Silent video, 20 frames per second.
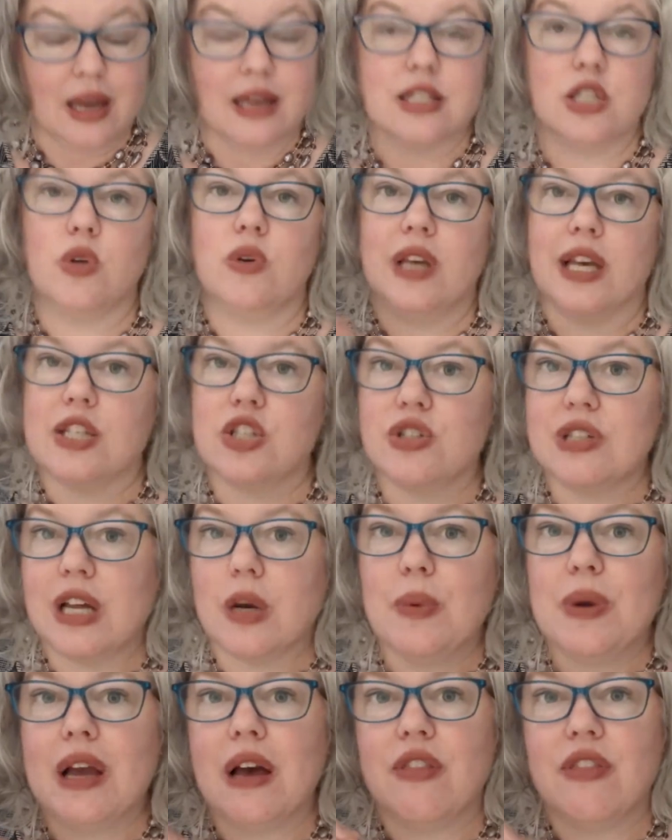So
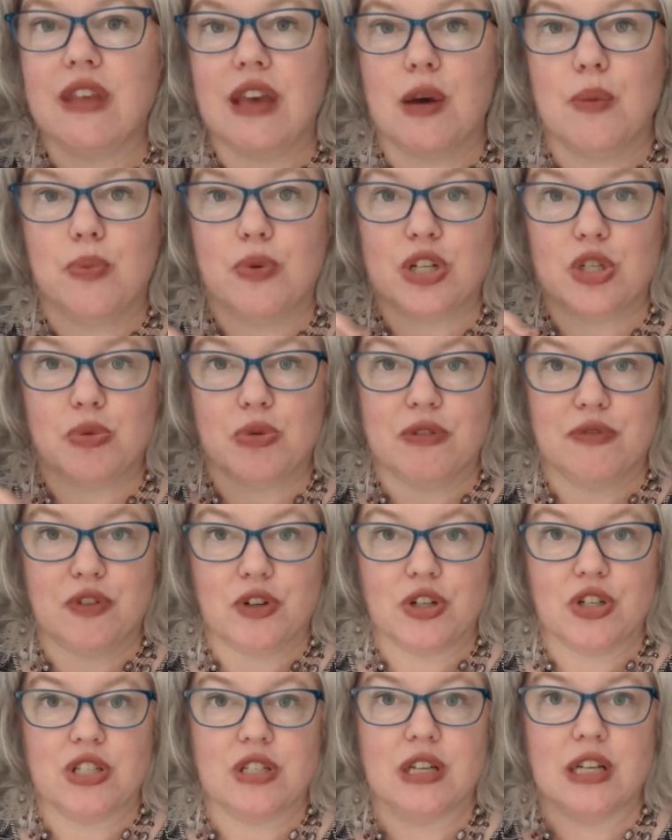yesterday we had the Empress
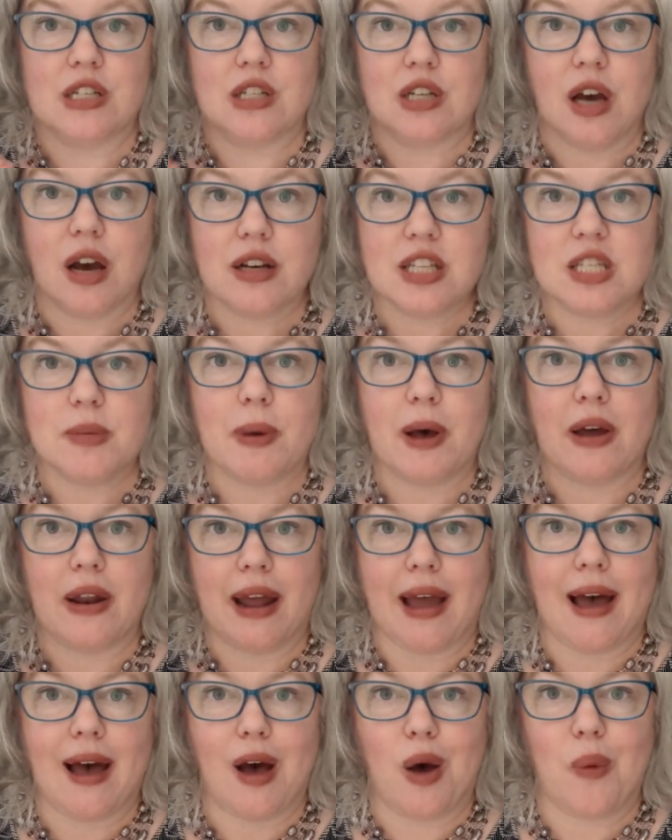reversed, and I talked about
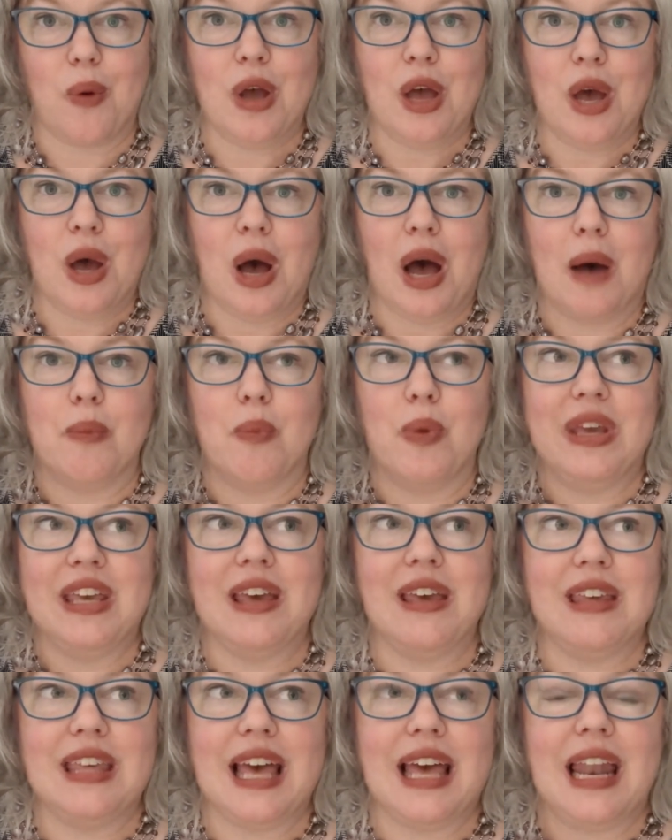how we
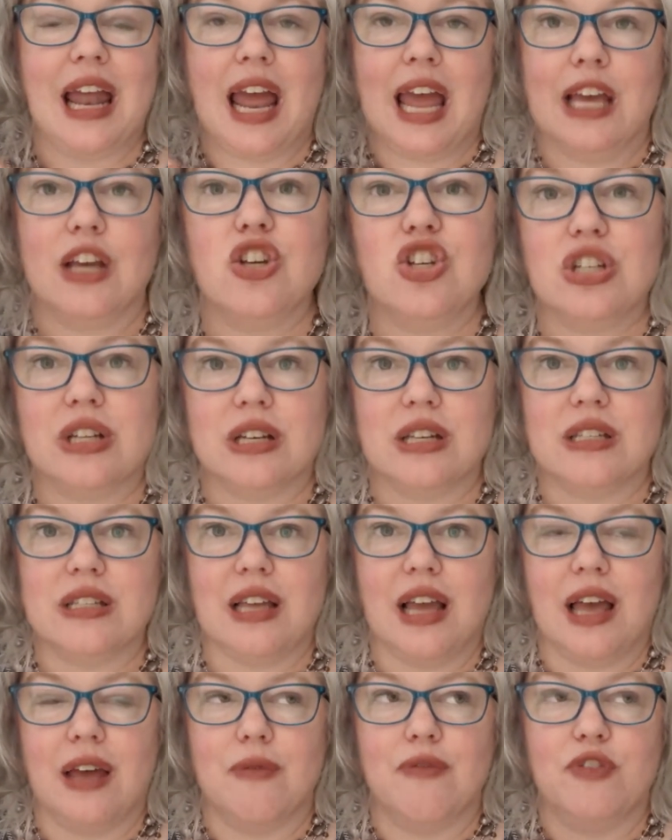can get
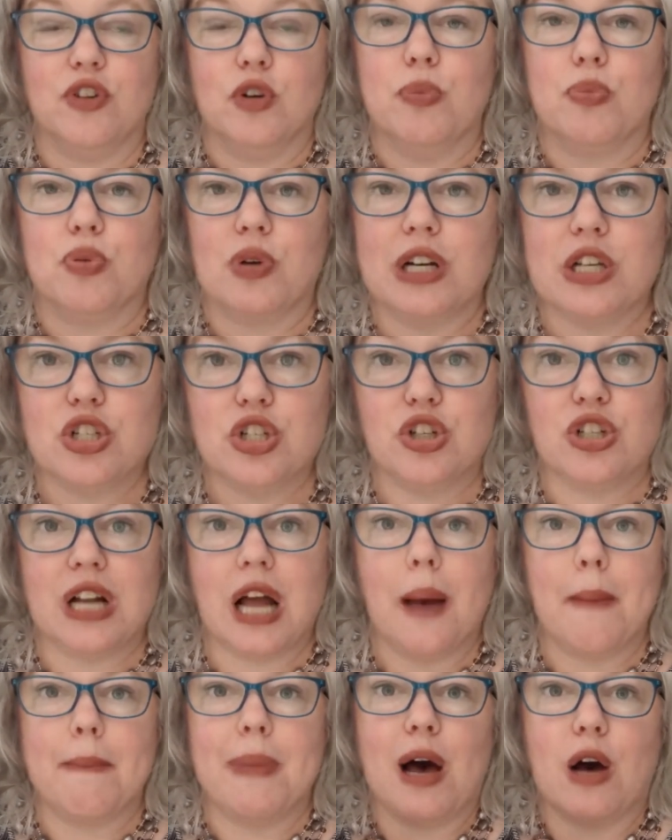anxious and feel pressured
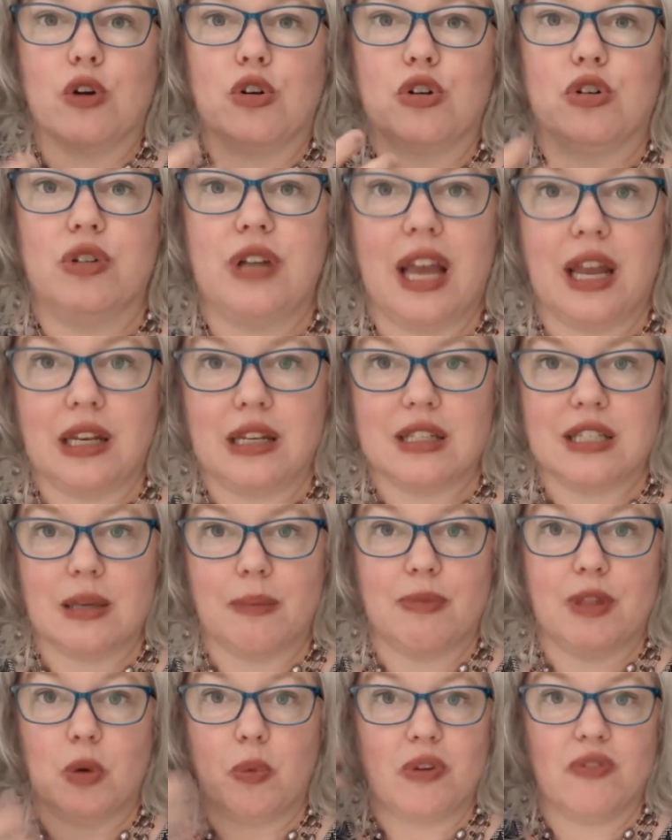about creating
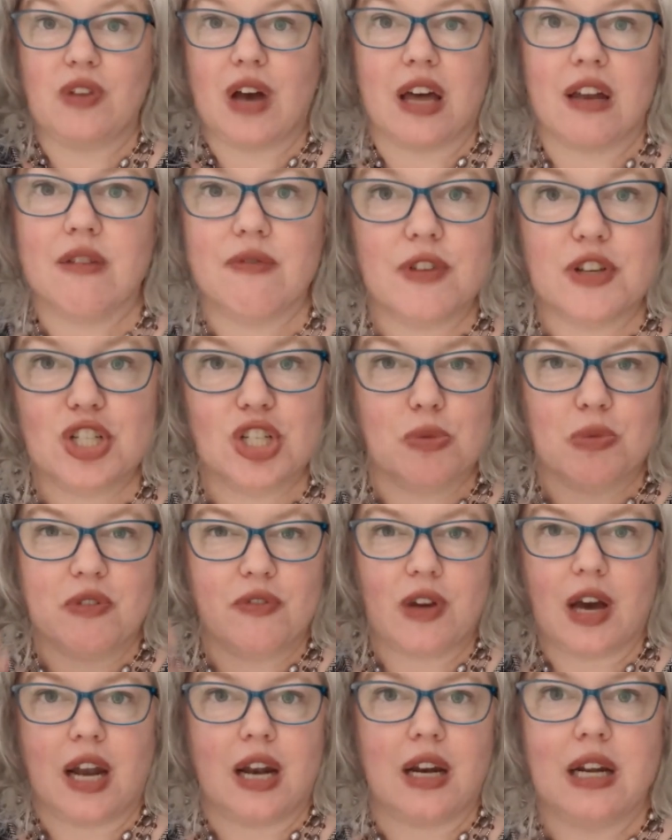something. We've got a vision,
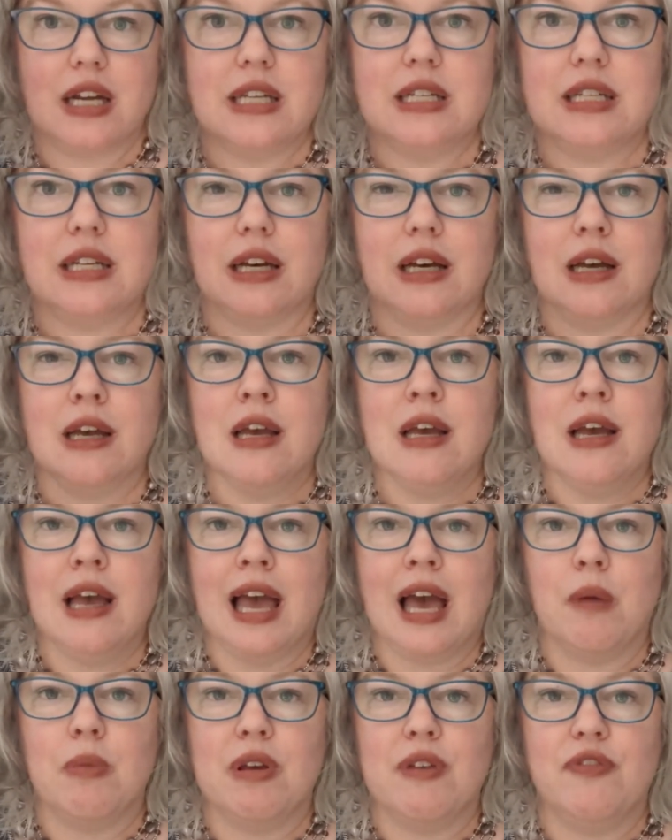we've got an idea,
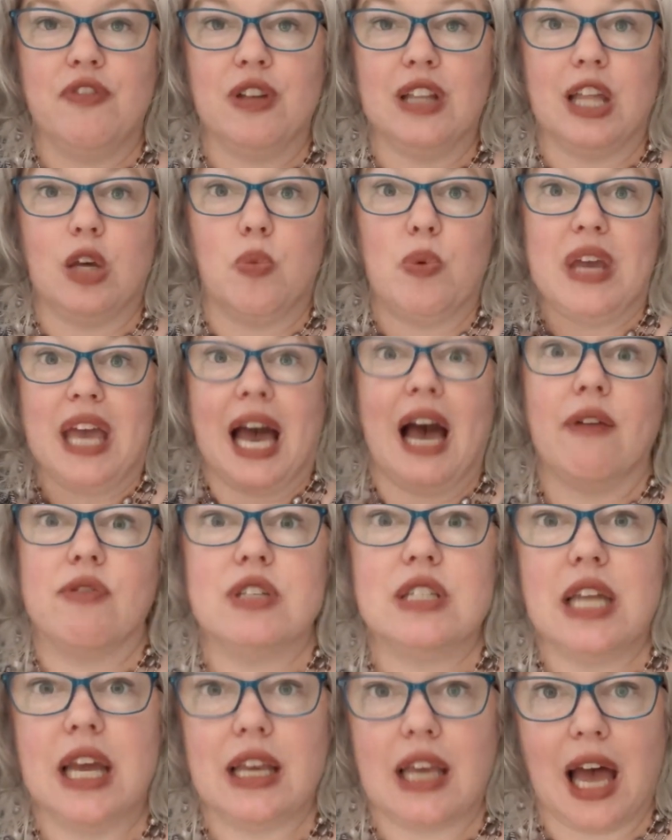and we feel like we have
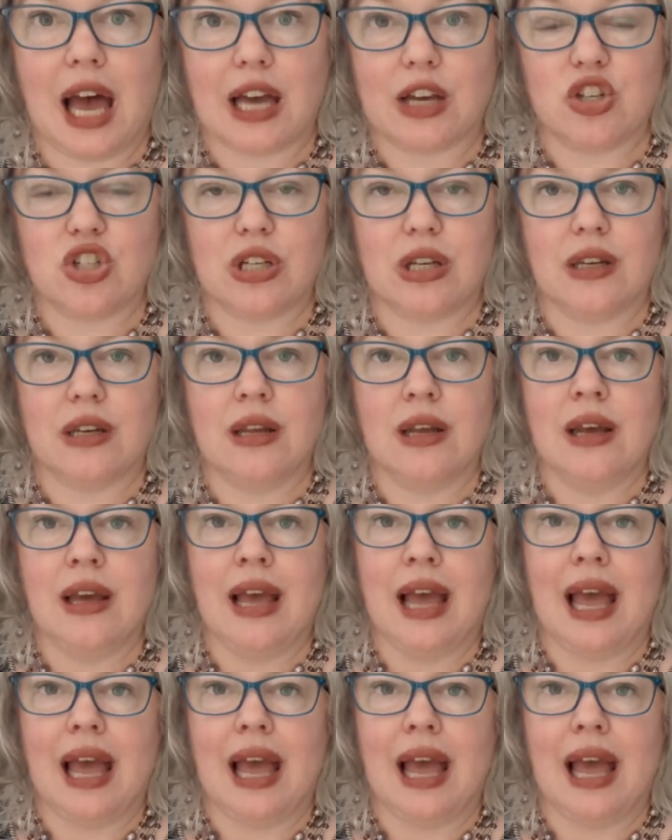to take action.